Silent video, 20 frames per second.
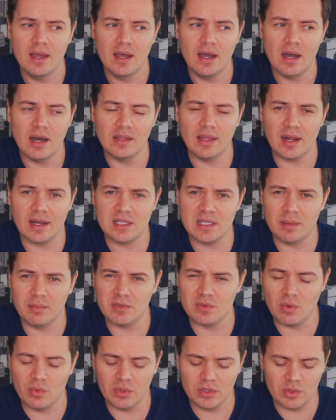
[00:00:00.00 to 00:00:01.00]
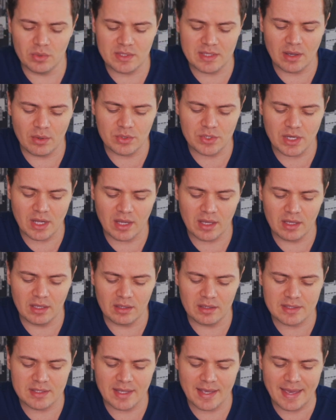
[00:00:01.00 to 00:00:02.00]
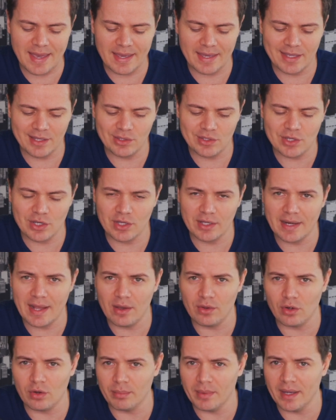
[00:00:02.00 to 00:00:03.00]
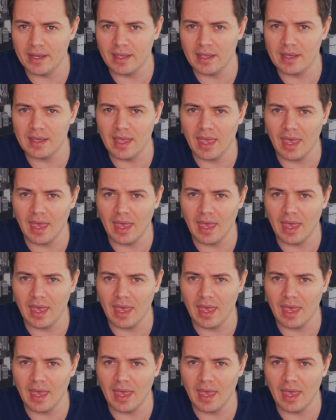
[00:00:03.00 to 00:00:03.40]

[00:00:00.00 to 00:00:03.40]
A lot of times when we do sound check, he'll say, "Hey, can you turn down your mic?"